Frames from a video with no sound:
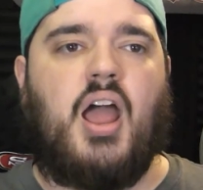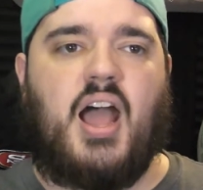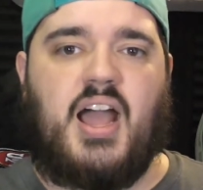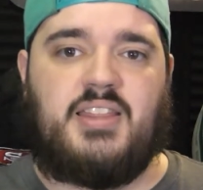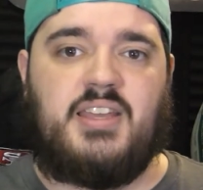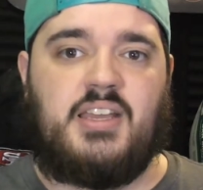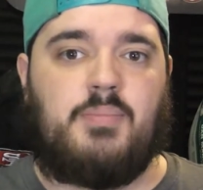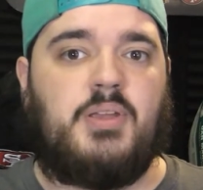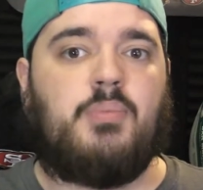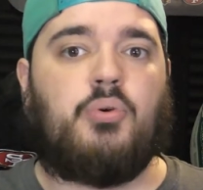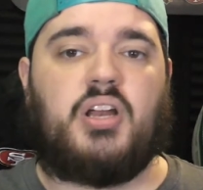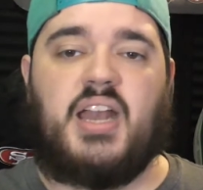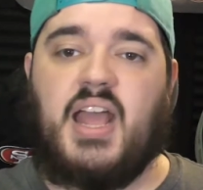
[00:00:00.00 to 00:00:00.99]
I think
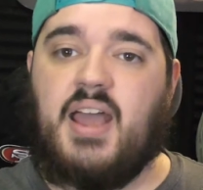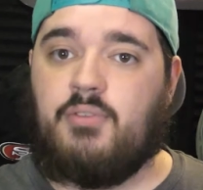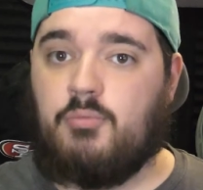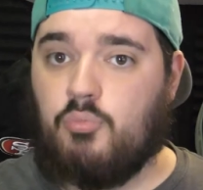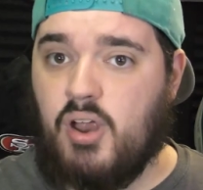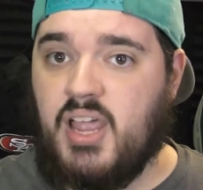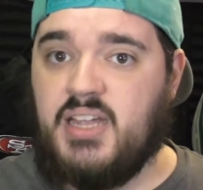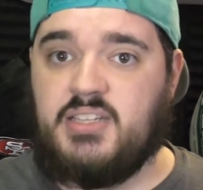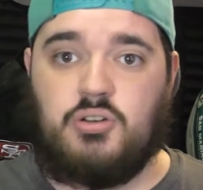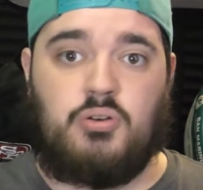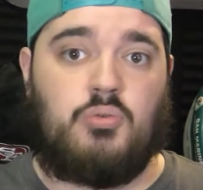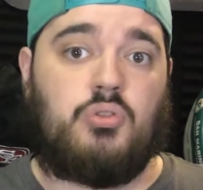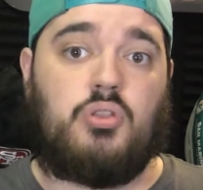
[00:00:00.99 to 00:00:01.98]
people are going to have him ranked,
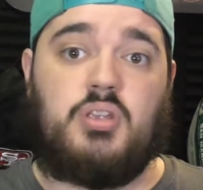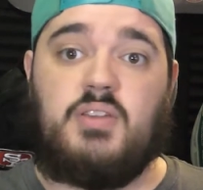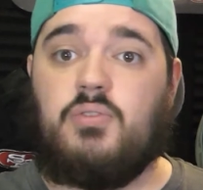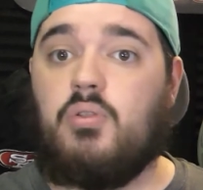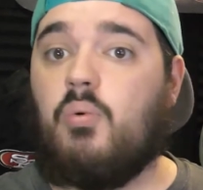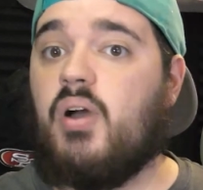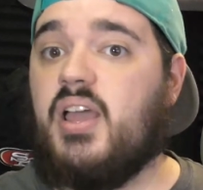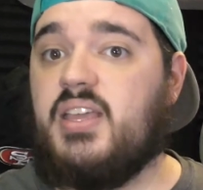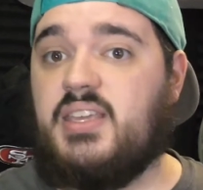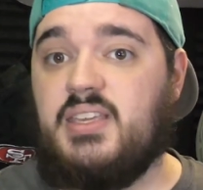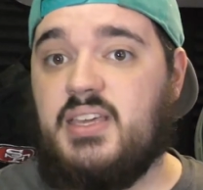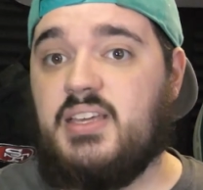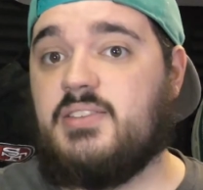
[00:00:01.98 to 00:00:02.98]
or even the way
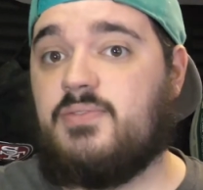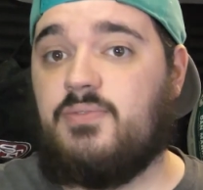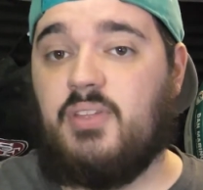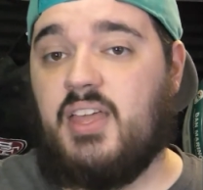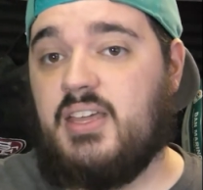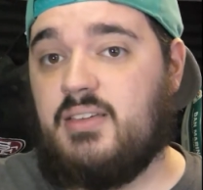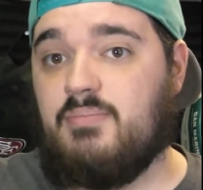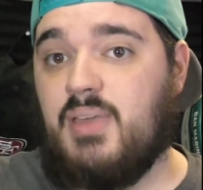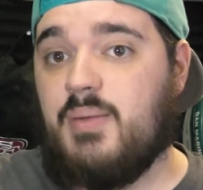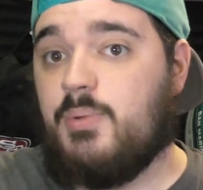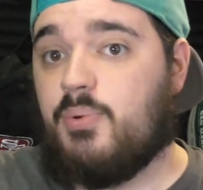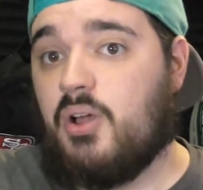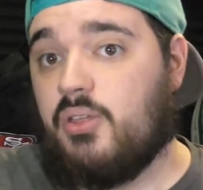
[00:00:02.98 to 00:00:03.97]
he is, like,
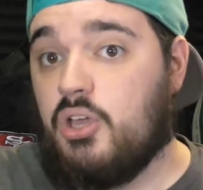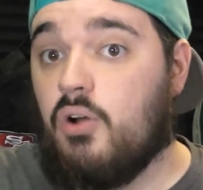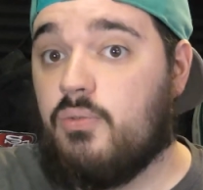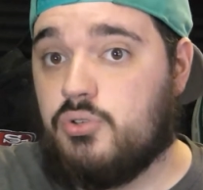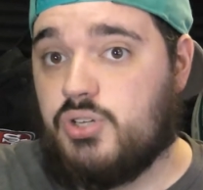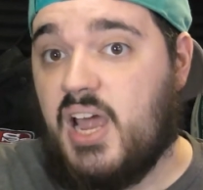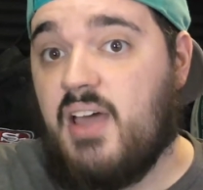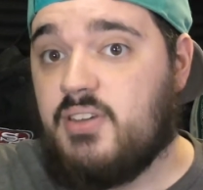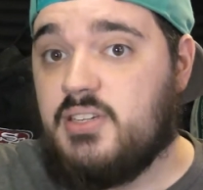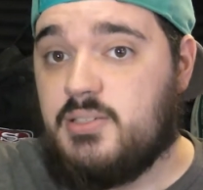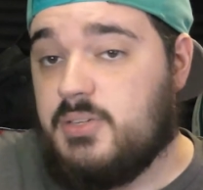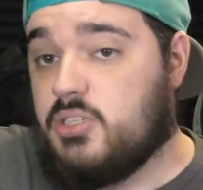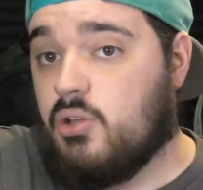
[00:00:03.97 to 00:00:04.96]
maybe probably
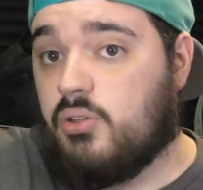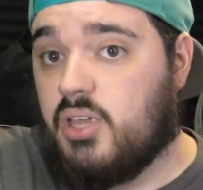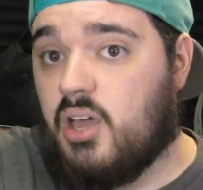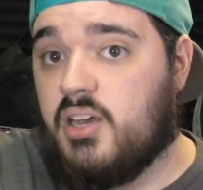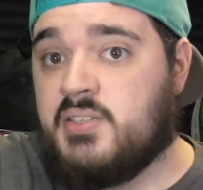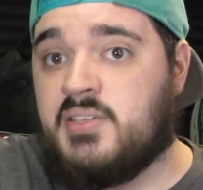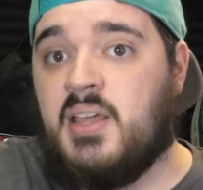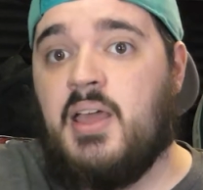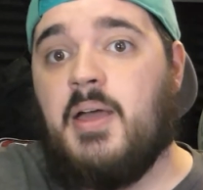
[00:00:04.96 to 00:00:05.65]
overdrafted, to be totally honest.